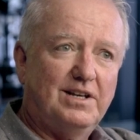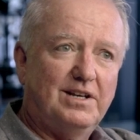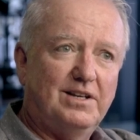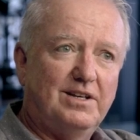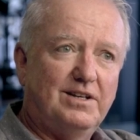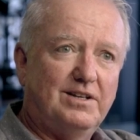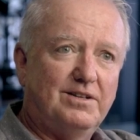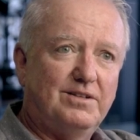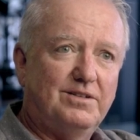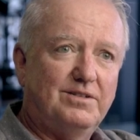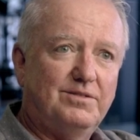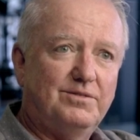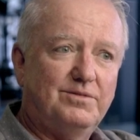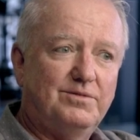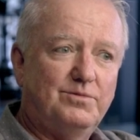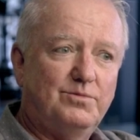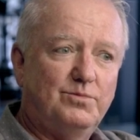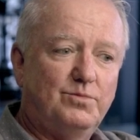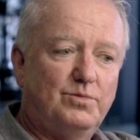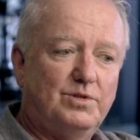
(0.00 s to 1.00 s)
Uh,
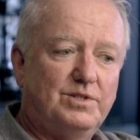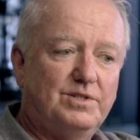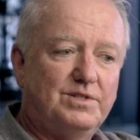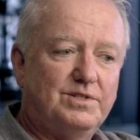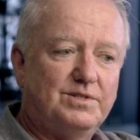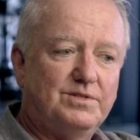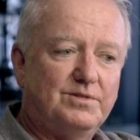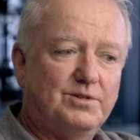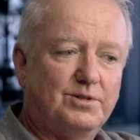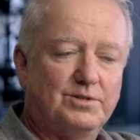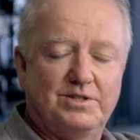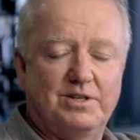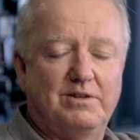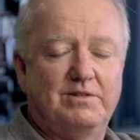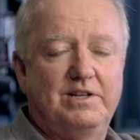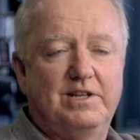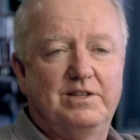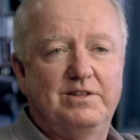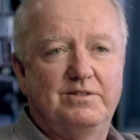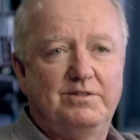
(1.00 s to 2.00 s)
was
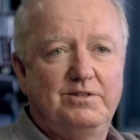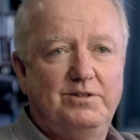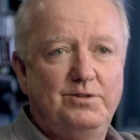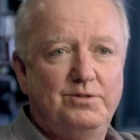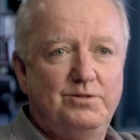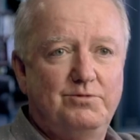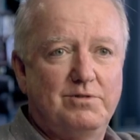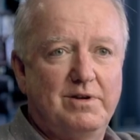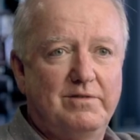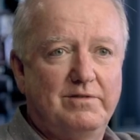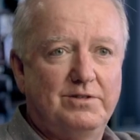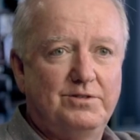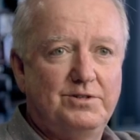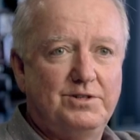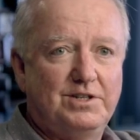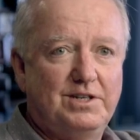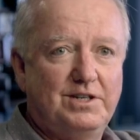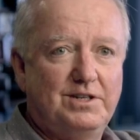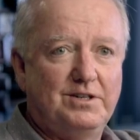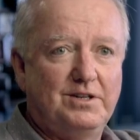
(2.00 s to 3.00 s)
also another huge
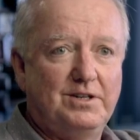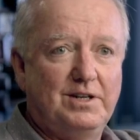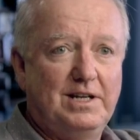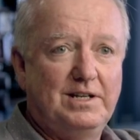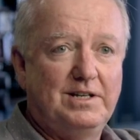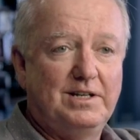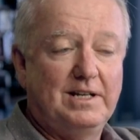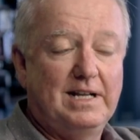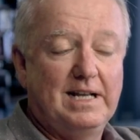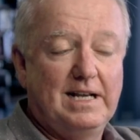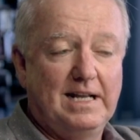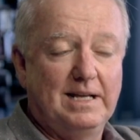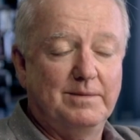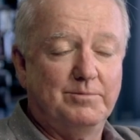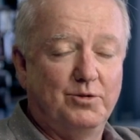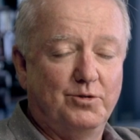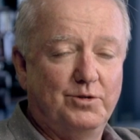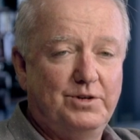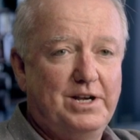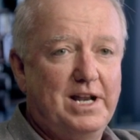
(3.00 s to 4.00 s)
revolution into, into getting a
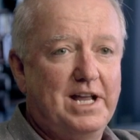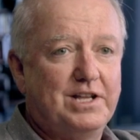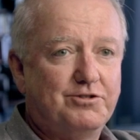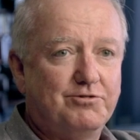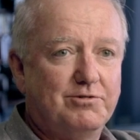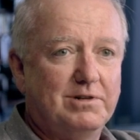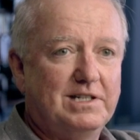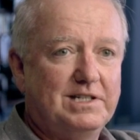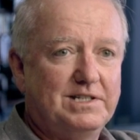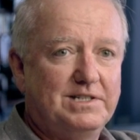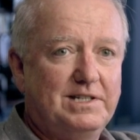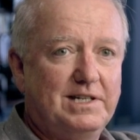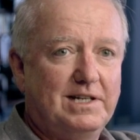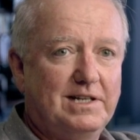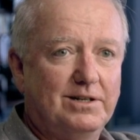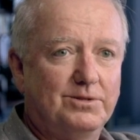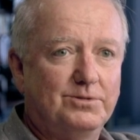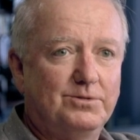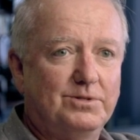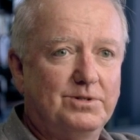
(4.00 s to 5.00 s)
more
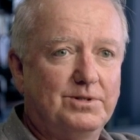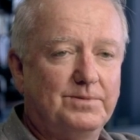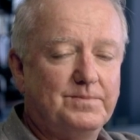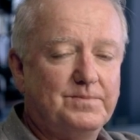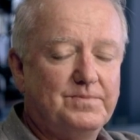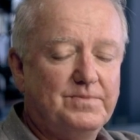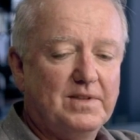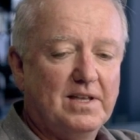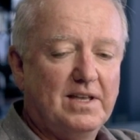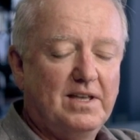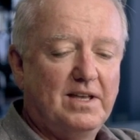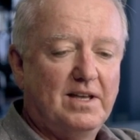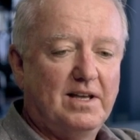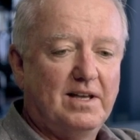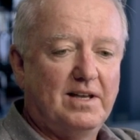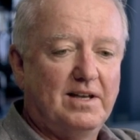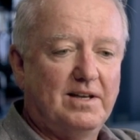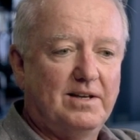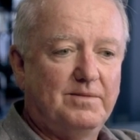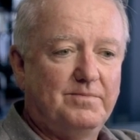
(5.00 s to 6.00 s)
naturalistic look.
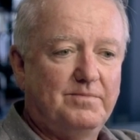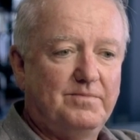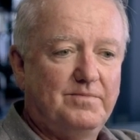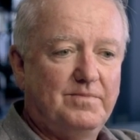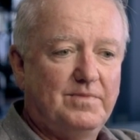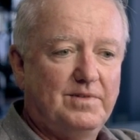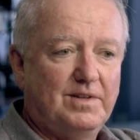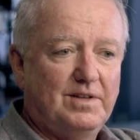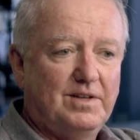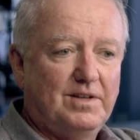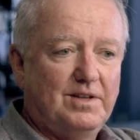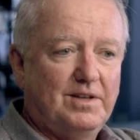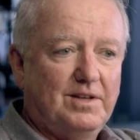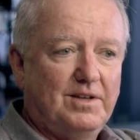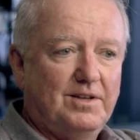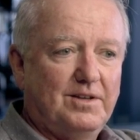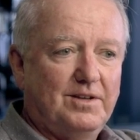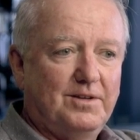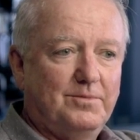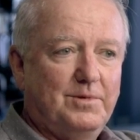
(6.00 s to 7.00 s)
Um,
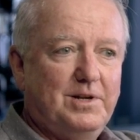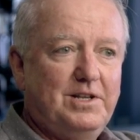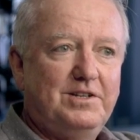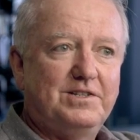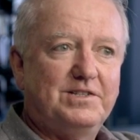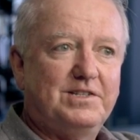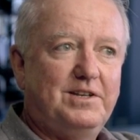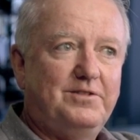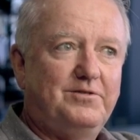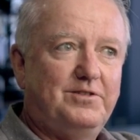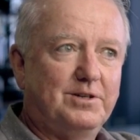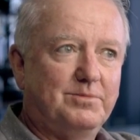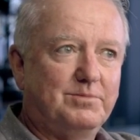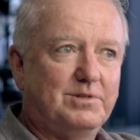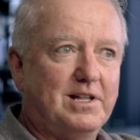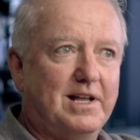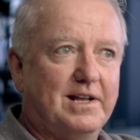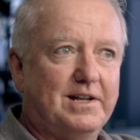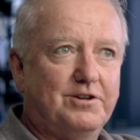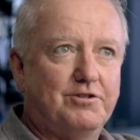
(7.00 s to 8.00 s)
when you see
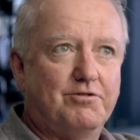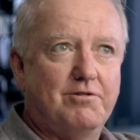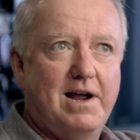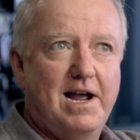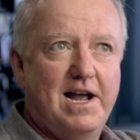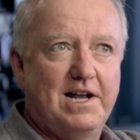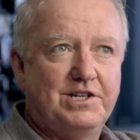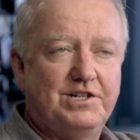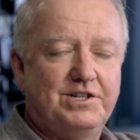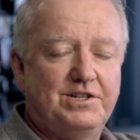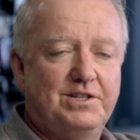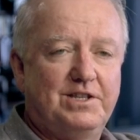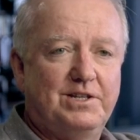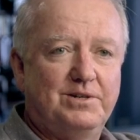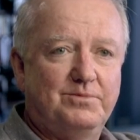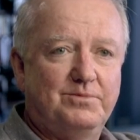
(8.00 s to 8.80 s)
films like Crash